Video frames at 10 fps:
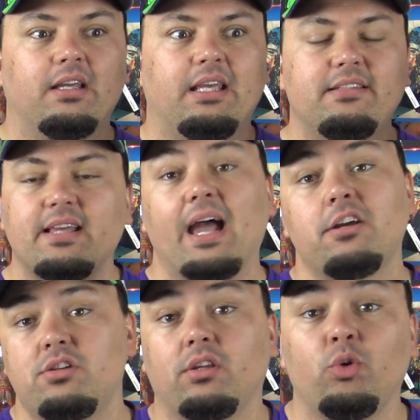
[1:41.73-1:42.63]
he's
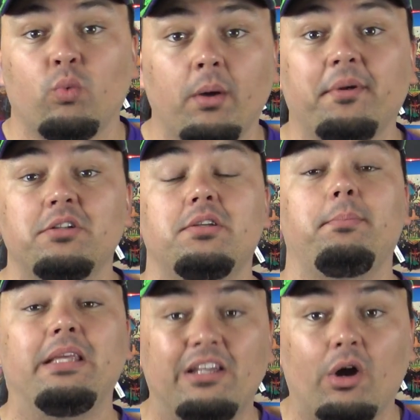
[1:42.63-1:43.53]
actually rumored to
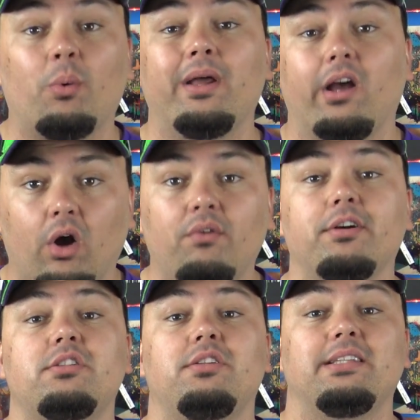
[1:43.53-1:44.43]
be going
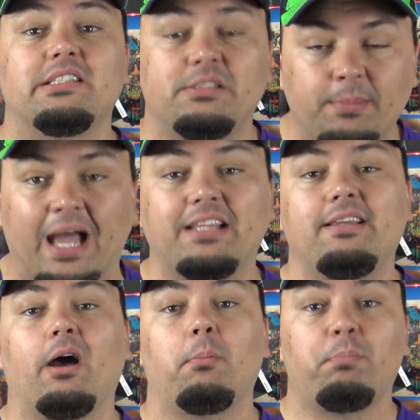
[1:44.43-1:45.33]
over to the
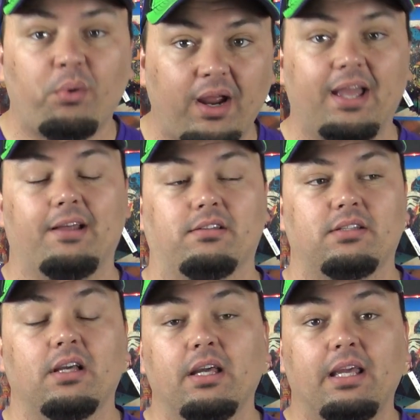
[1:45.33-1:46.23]
SmackDown brand.